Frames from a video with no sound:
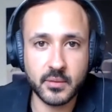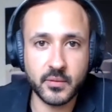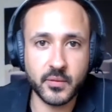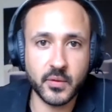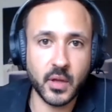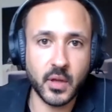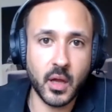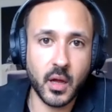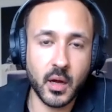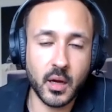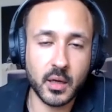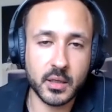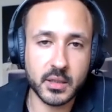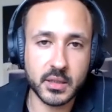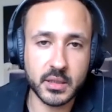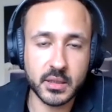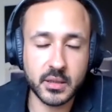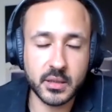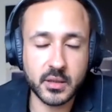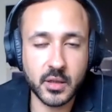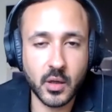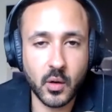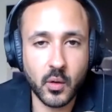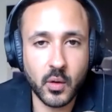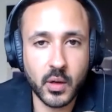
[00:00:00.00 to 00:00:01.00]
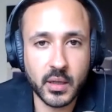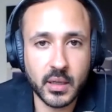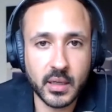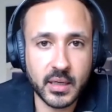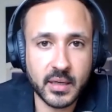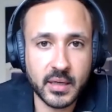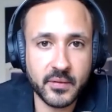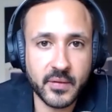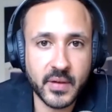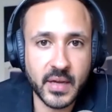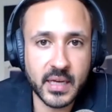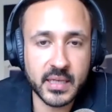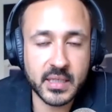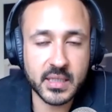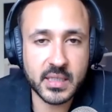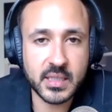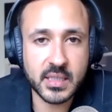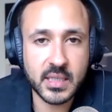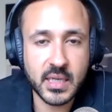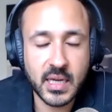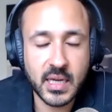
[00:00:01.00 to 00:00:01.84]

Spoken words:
vlogs and throwing events.